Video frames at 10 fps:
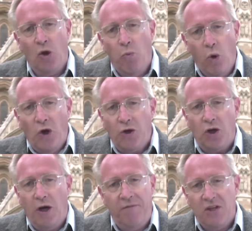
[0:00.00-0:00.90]
the work
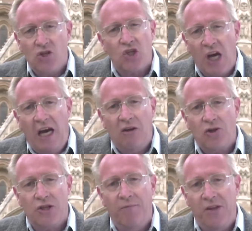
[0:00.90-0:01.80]
of the
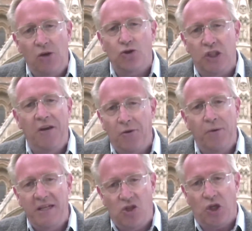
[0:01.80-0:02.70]
scholars of their
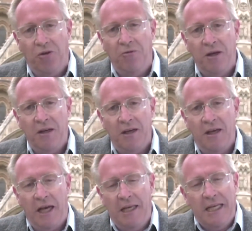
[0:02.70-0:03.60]
generation,
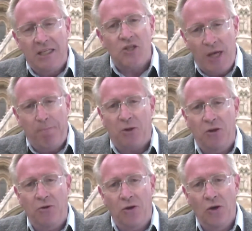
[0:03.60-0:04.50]
and
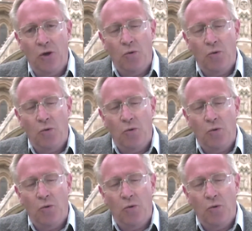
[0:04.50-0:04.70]
accepted